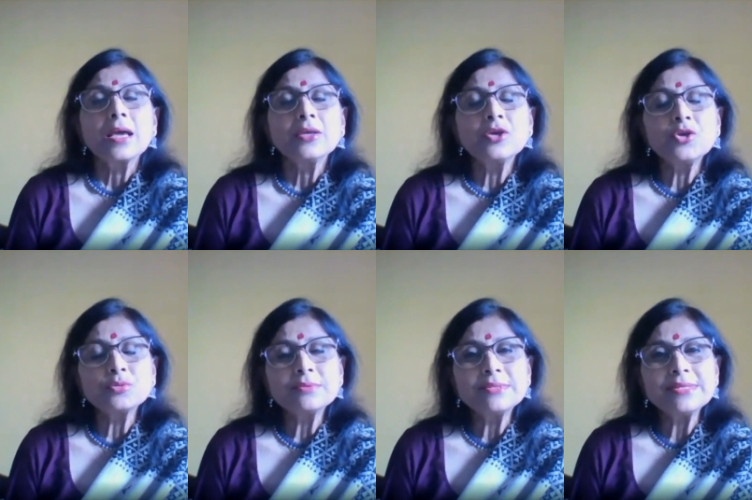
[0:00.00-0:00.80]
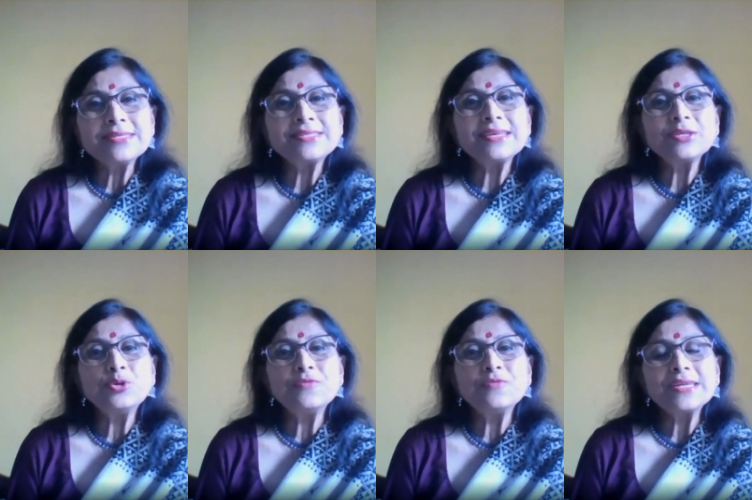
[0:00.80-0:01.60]
You know, this
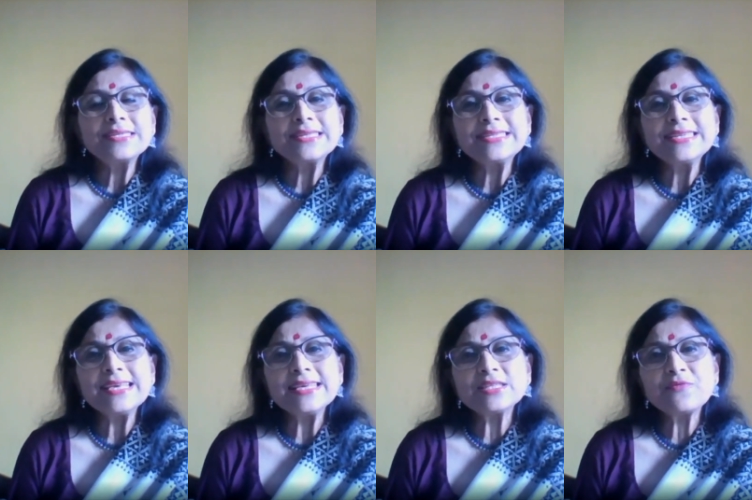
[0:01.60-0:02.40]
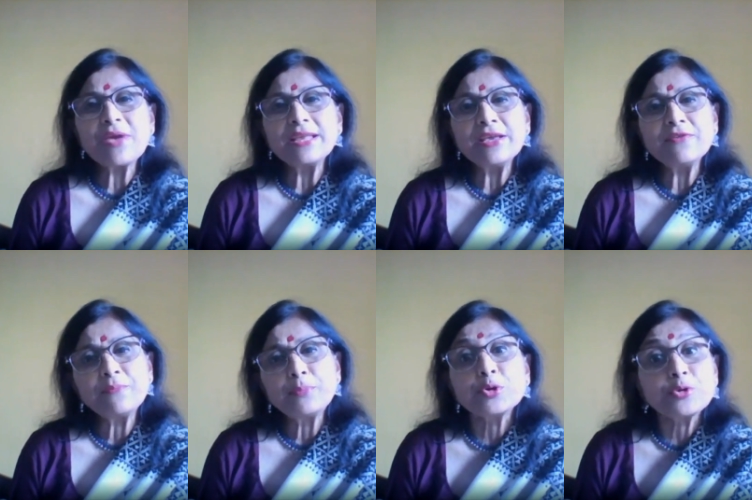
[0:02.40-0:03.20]
university is a very
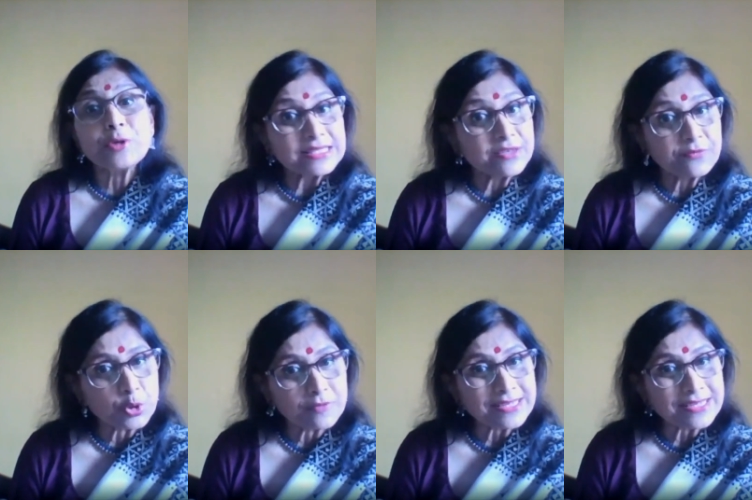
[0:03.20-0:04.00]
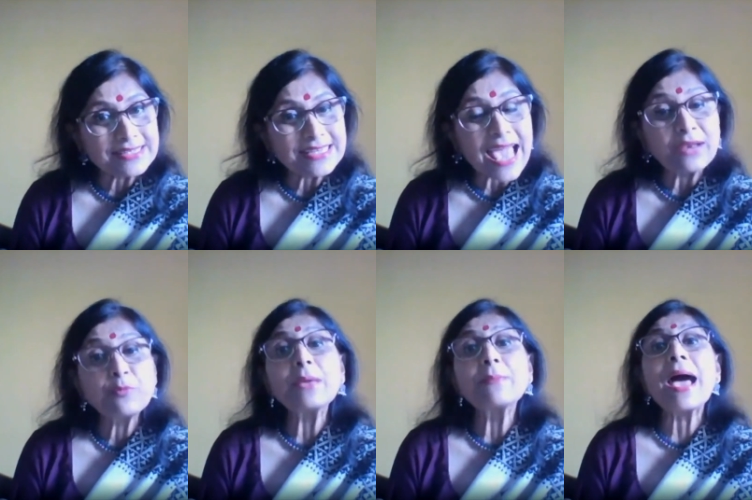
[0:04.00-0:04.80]
progressive university, and
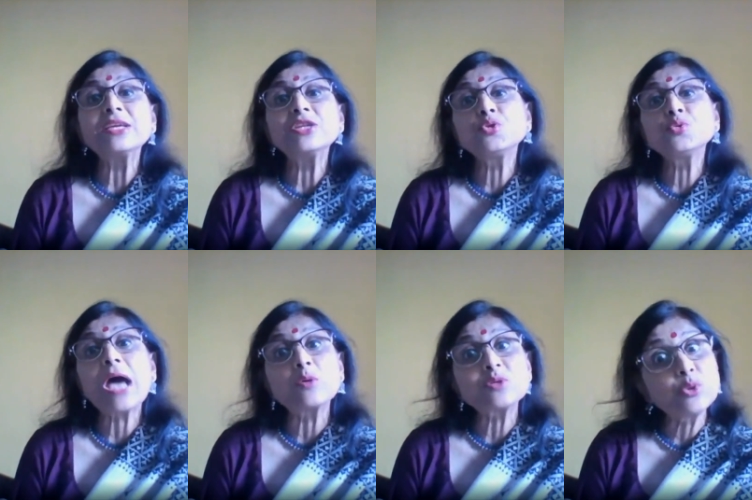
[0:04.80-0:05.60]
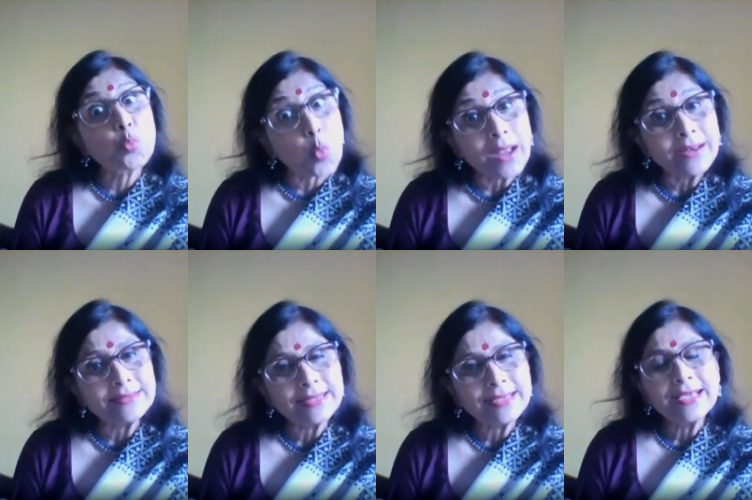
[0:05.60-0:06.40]
way back in two thousand one,